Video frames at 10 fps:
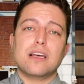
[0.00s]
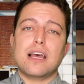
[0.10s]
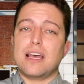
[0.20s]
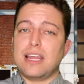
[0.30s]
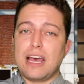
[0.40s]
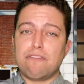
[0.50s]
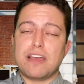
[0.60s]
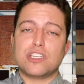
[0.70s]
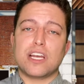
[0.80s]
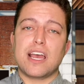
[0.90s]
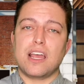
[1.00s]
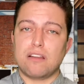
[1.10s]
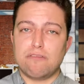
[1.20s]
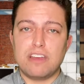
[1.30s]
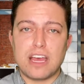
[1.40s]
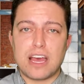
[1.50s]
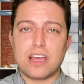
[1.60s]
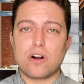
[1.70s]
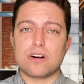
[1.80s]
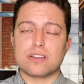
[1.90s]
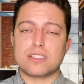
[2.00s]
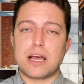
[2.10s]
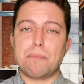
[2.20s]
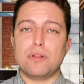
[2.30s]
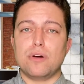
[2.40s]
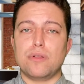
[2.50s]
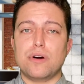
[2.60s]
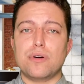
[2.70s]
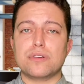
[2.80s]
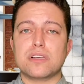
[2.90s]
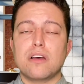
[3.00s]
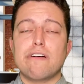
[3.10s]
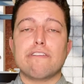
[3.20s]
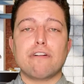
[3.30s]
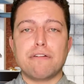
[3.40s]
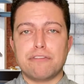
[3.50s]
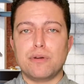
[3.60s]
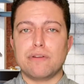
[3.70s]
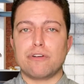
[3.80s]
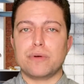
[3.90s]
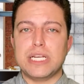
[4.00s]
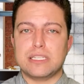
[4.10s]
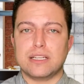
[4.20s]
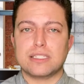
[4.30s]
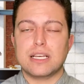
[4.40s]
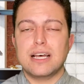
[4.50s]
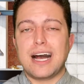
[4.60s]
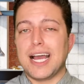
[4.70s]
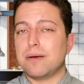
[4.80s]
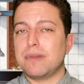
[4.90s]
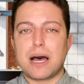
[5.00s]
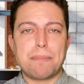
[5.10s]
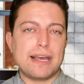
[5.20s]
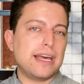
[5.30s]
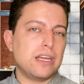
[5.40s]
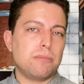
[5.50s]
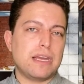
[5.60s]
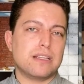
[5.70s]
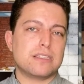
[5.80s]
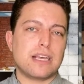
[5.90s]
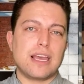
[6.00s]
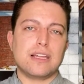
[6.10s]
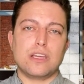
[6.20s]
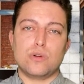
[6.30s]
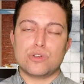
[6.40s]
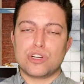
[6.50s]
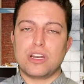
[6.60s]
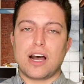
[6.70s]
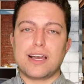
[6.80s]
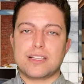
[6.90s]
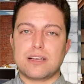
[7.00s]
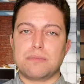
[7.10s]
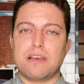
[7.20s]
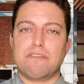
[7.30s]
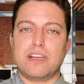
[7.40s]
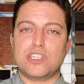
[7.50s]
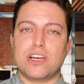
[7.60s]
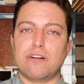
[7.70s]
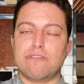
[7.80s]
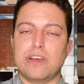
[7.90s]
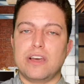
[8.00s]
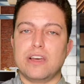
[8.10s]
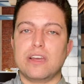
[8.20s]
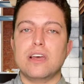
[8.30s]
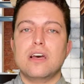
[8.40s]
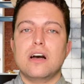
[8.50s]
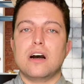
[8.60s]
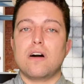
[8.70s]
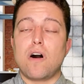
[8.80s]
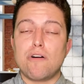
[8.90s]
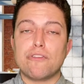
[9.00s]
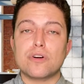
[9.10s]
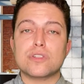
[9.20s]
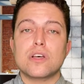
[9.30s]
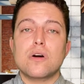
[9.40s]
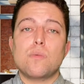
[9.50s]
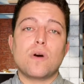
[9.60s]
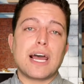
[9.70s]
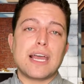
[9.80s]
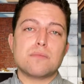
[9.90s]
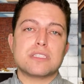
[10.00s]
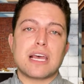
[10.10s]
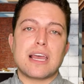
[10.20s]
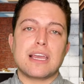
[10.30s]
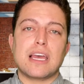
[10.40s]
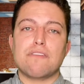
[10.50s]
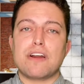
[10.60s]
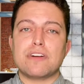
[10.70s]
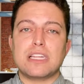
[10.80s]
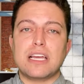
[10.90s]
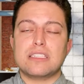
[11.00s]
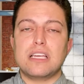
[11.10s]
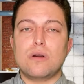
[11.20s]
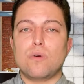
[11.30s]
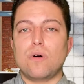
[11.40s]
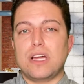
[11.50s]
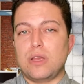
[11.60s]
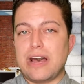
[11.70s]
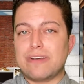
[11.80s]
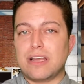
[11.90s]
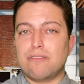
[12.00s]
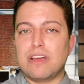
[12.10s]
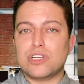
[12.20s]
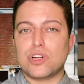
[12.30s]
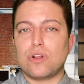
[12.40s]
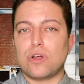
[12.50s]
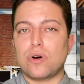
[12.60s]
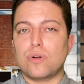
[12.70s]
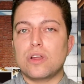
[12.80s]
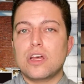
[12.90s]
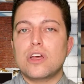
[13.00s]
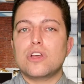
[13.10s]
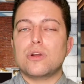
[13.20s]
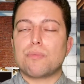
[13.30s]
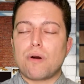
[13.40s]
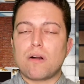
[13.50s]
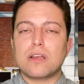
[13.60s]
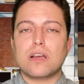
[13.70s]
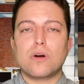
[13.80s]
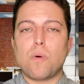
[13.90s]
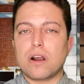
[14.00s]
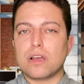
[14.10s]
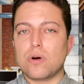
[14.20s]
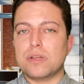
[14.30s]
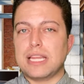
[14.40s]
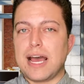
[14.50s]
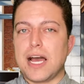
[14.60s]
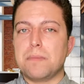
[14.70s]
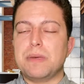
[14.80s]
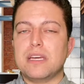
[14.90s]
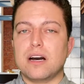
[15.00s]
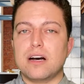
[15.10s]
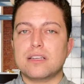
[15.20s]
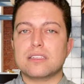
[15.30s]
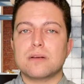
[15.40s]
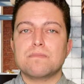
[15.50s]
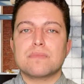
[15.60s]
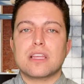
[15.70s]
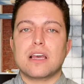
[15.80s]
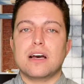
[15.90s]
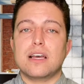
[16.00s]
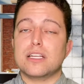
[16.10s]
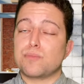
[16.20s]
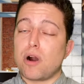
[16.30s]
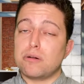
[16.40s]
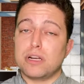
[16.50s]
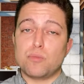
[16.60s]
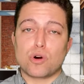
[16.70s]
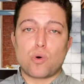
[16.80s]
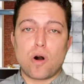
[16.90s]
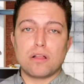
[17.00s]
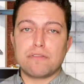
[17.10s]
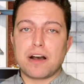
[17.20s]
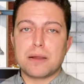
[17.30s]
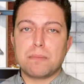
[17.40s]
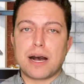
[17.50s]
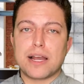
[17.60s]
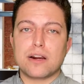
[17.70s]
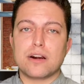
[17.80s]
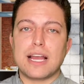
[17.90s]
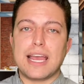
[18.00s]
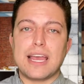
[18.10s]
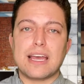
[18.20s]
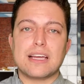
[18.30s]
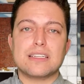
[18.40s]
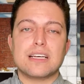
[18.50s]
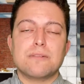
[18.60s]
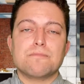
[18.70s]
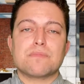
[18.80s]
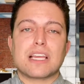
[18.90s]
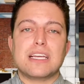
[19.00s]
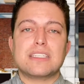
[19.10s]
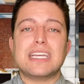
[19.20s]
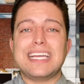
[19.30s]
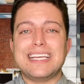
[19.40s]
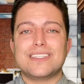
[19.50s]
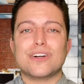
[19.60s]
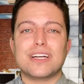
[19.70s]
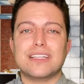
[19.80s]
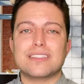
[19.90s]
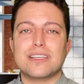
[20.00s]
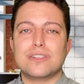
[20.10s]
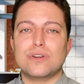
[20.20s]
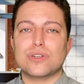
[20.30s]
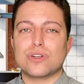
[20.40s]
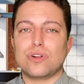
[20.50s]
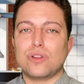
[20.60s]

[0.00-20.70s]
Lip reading: and FHA and VA are a step below those for a few different reasons. I am not by any means saying that you should not accept FHA or VA offers. What I am saying, if everything is equal and you have a conventional loan, you're probably going to want to go with that because it's probably a more qualified buyer and it's an easier institutional